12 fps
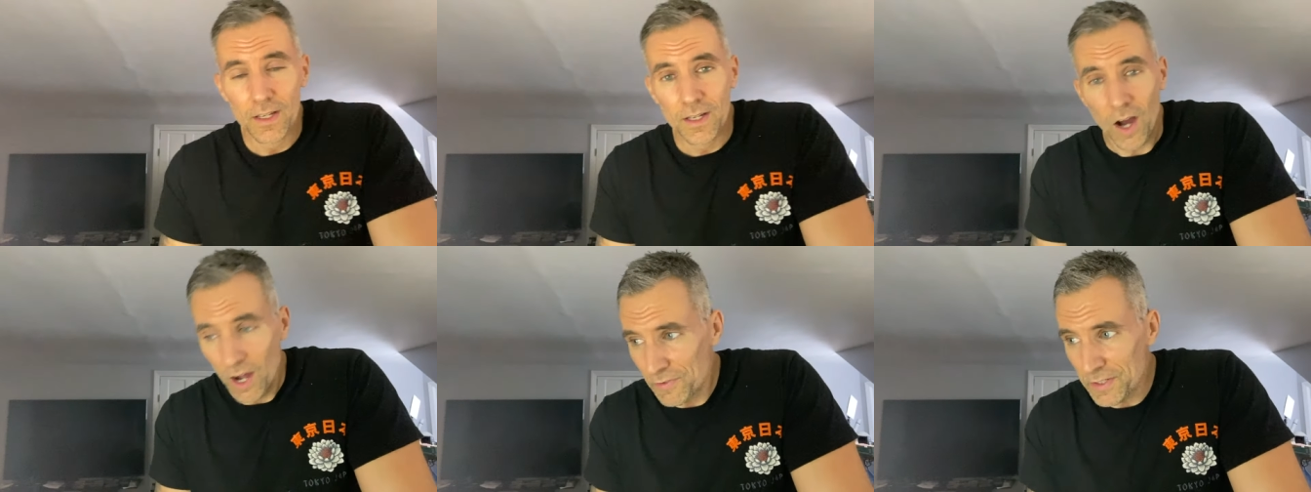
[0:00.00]

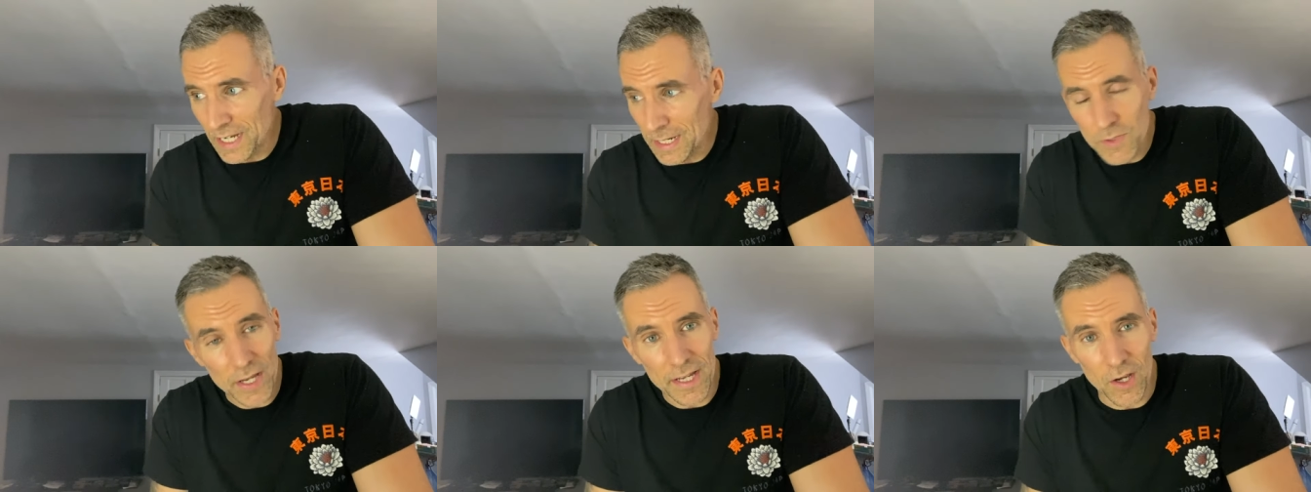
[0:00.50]

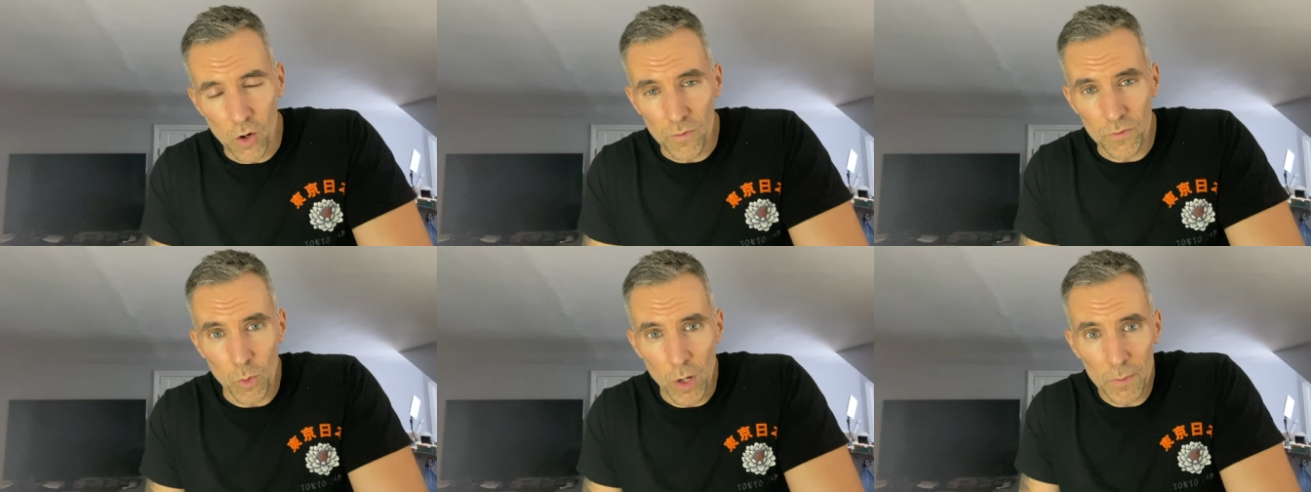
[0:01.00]
oftentimes I get
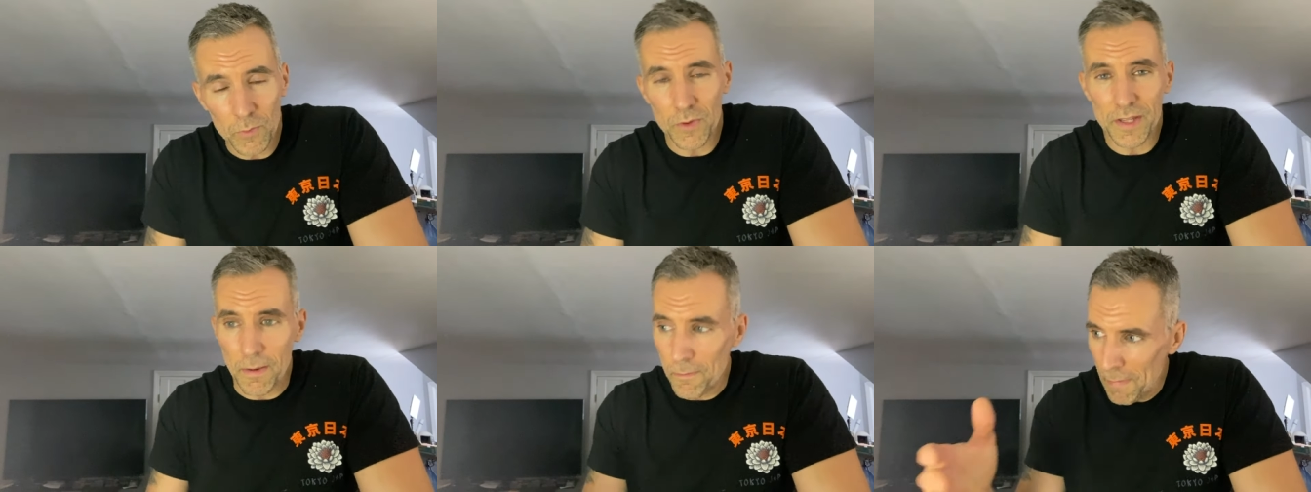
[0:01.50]
overwhelmed with
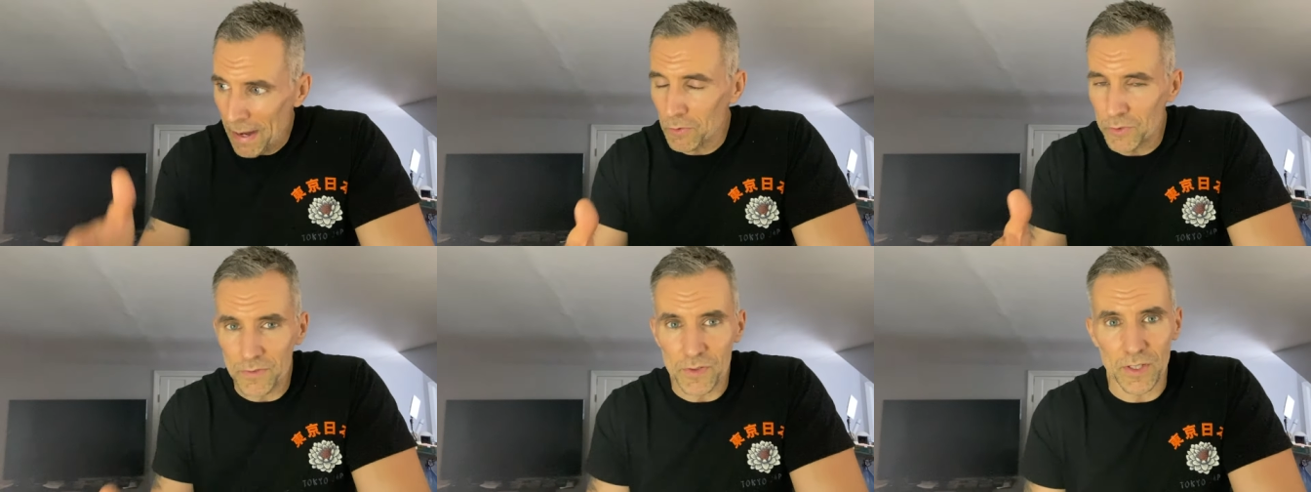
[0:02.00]
the
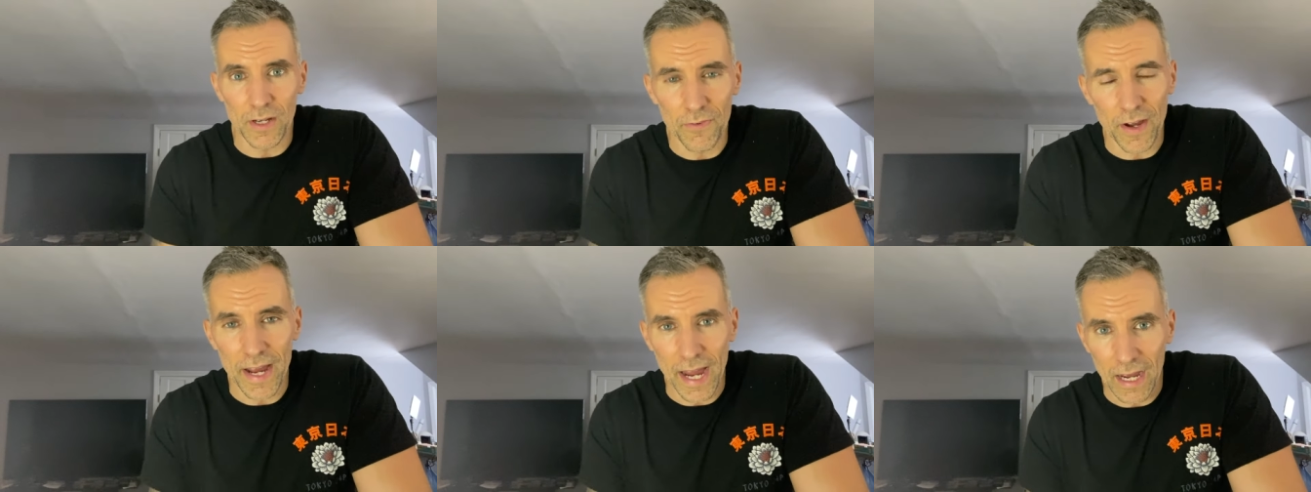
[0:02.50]
amount of stuff
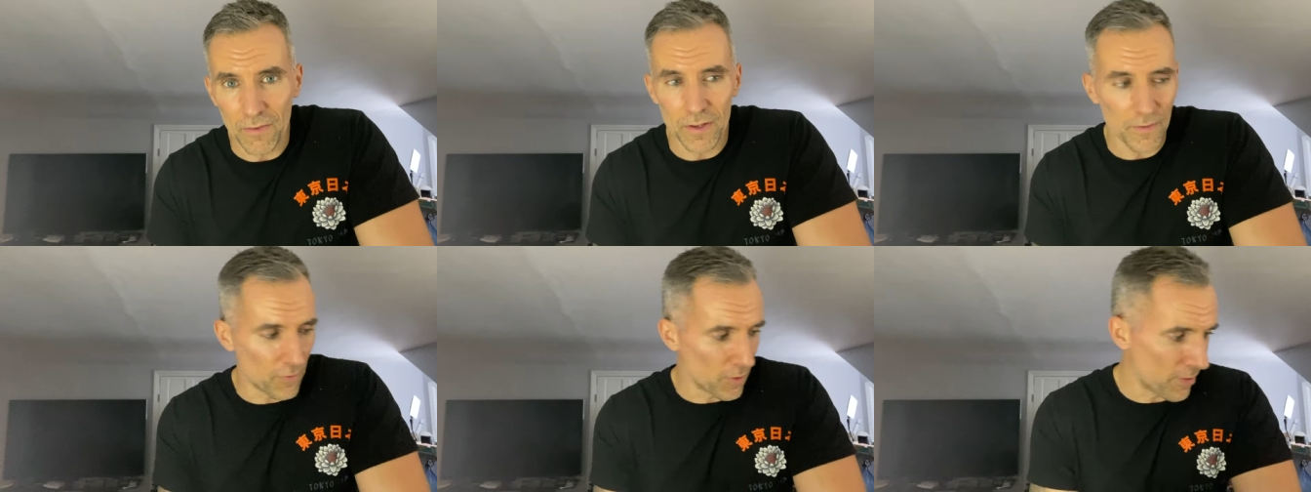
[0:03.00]
I have,
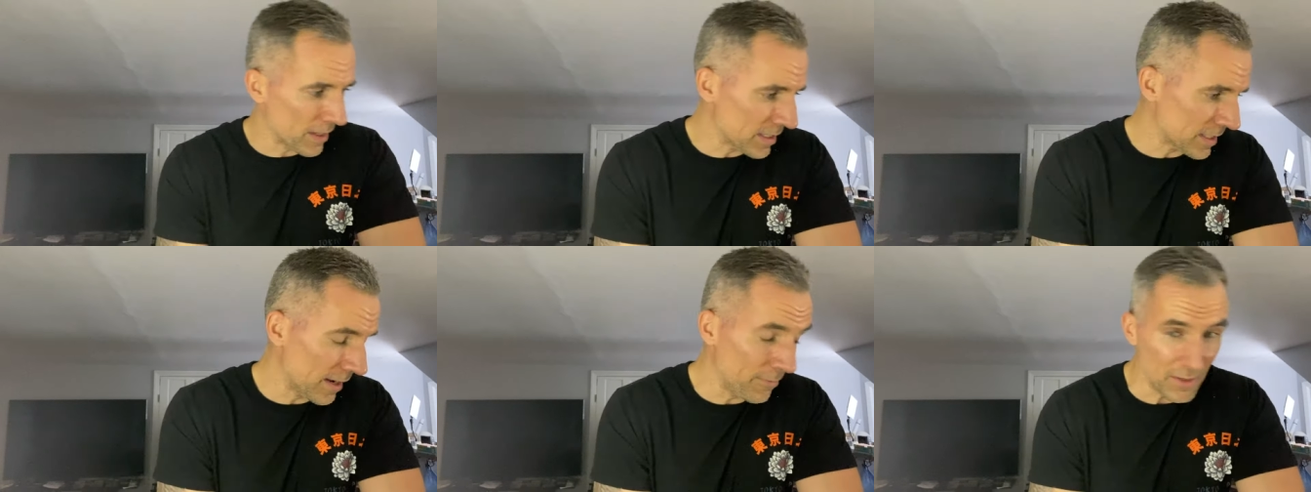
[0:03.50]
and for things
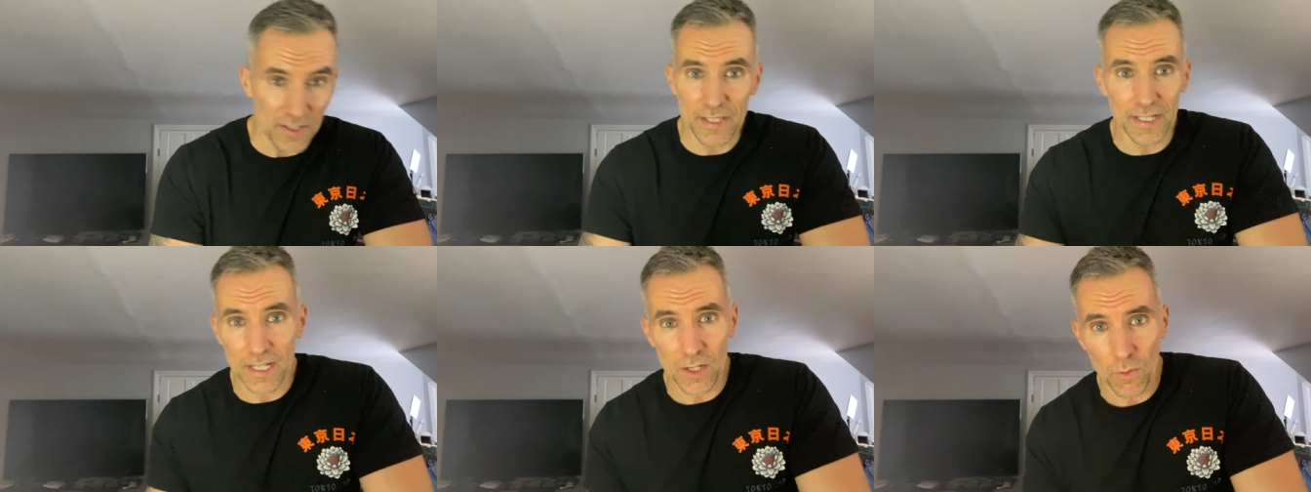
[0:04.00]
that have been
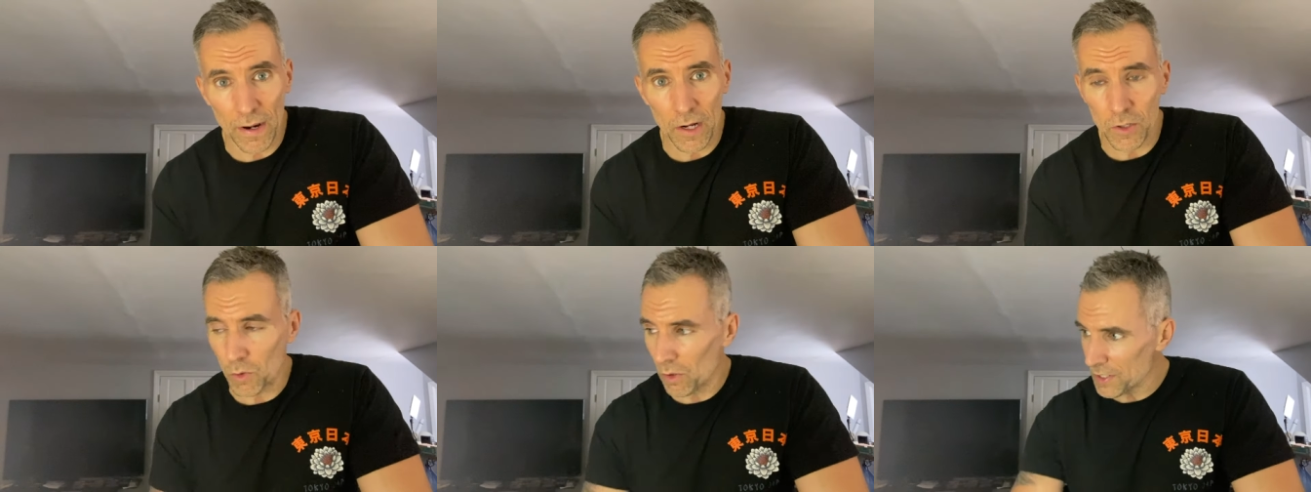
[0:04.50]
sitting
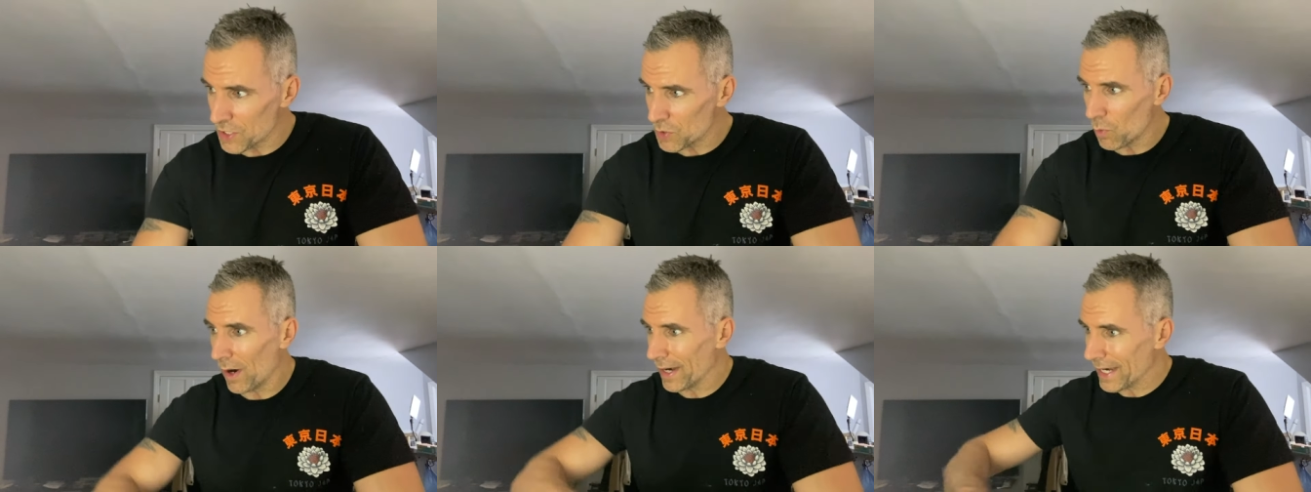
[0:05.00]
around or I just
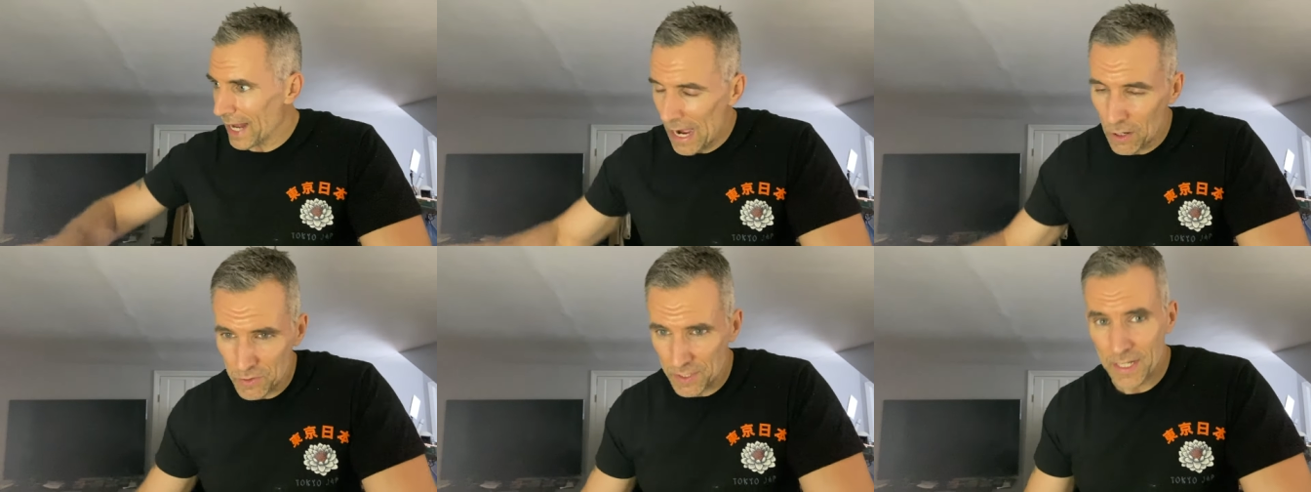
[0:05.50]
wanted
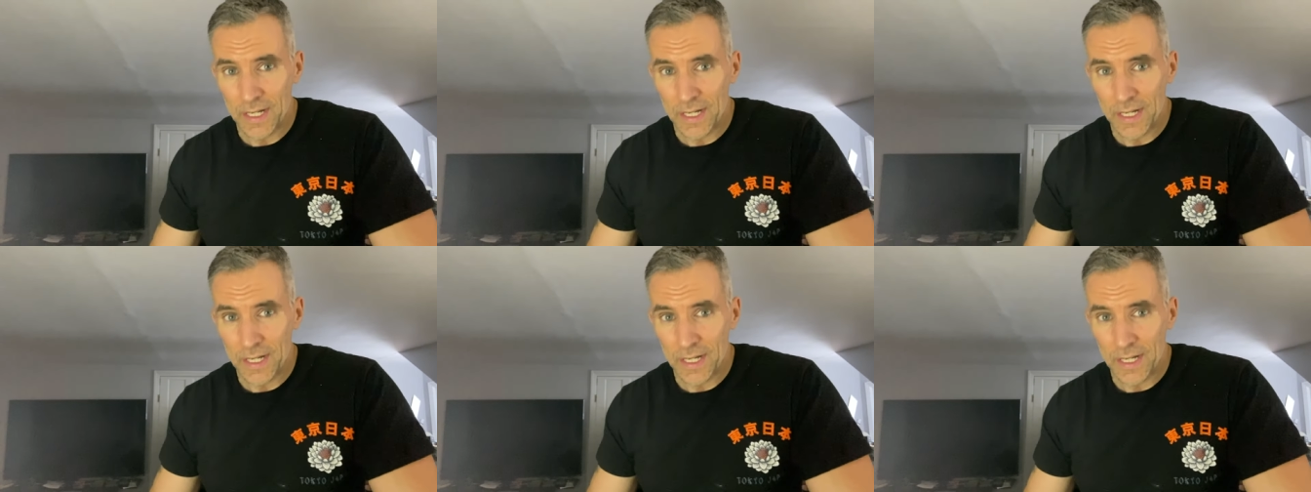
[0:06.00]
out,